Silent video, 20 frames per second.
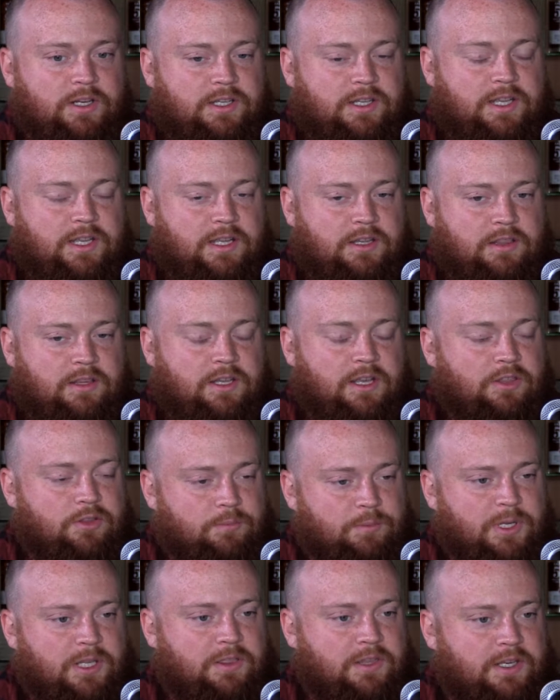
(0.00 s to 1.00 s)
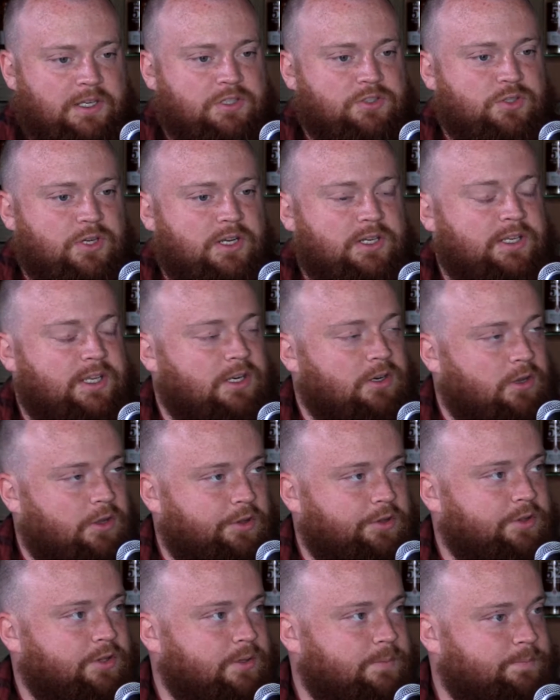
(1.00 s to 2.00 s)
get, the other big thing is trying to get
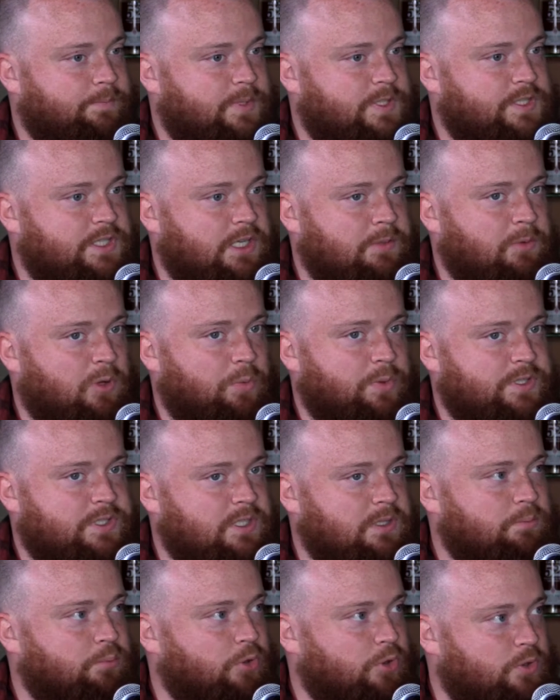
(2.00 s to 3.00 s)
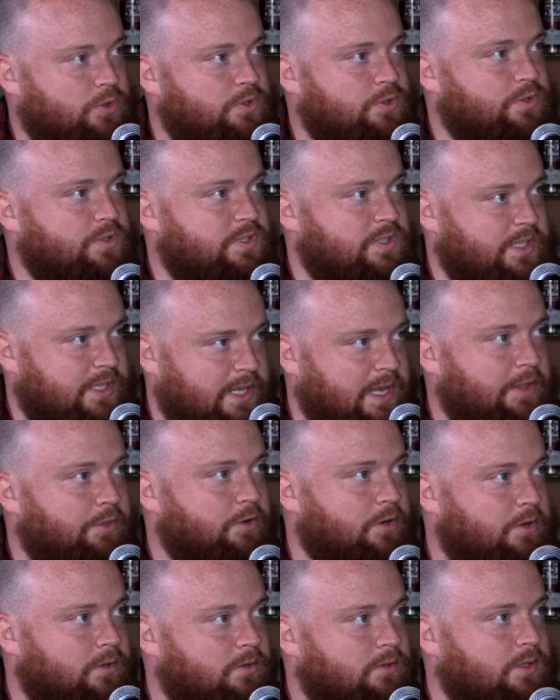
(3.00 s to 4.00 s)
all the single malt whiskey producers
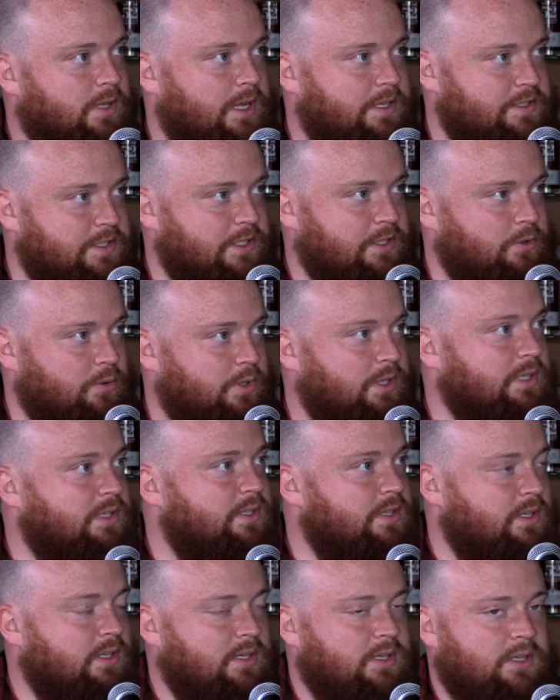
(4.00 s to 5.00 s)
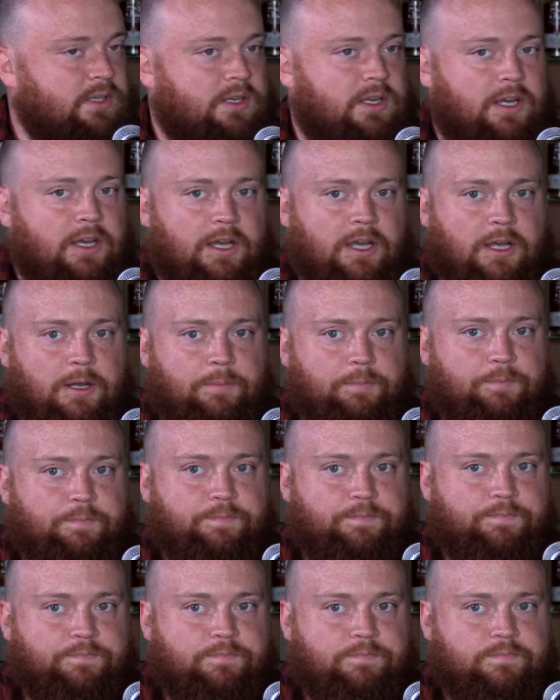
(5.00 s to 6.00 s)
together as a unit.
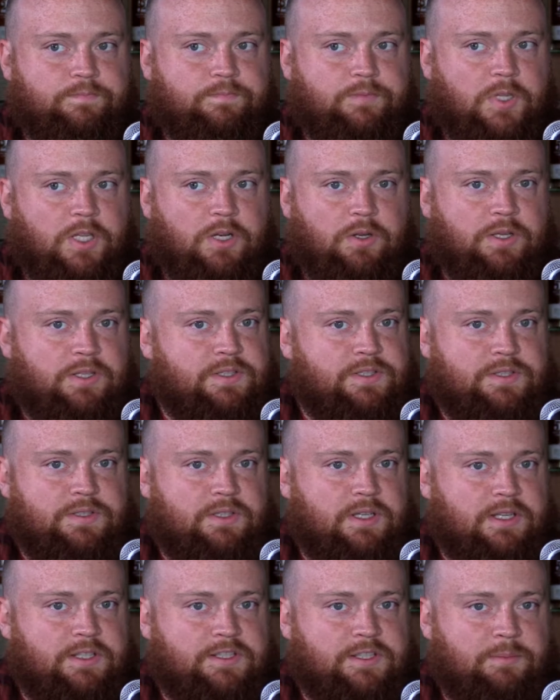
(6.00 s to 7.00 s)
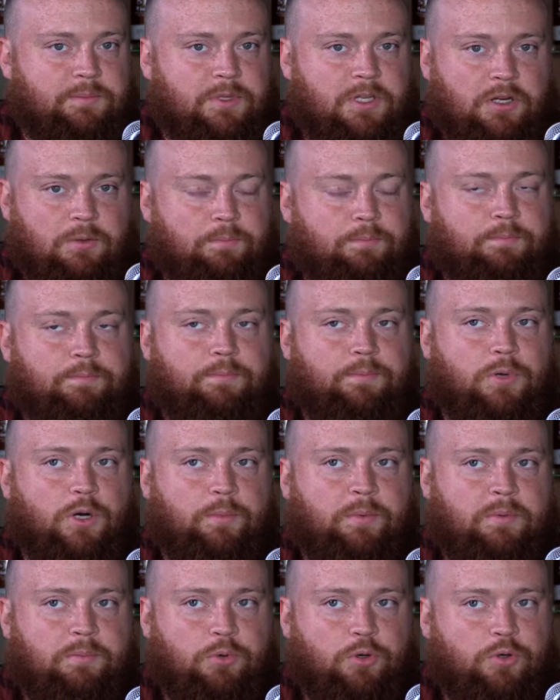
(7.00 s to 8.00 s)
It's some,
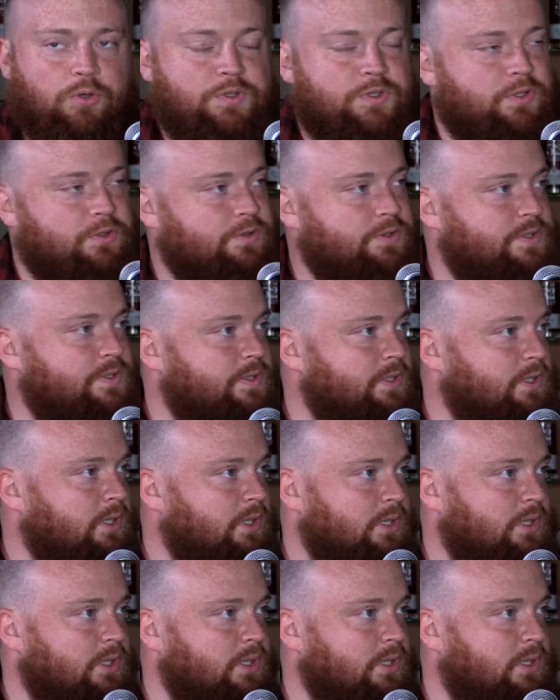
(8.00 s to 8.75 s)
bourbon producers